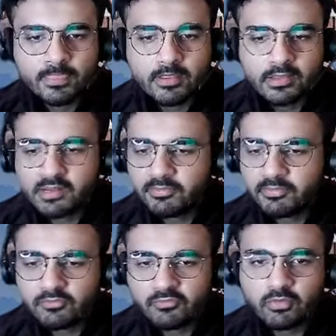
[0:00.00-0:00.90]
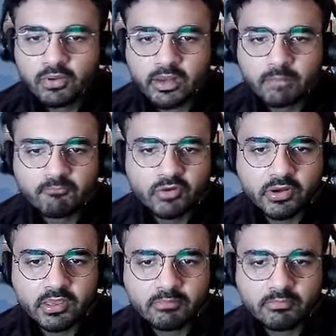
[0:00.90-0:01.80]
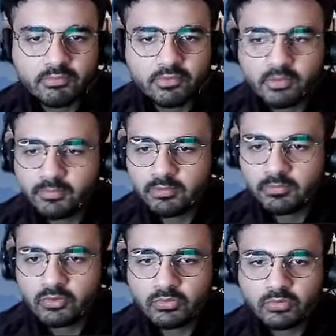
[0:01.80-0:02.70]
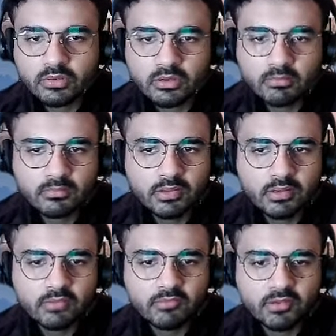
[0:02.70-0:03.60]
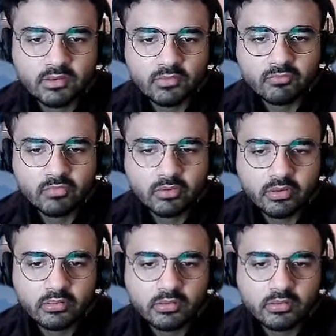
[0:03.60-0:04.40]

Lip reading: Let me know if you are up for a game. You can ping me your username and we can go for it.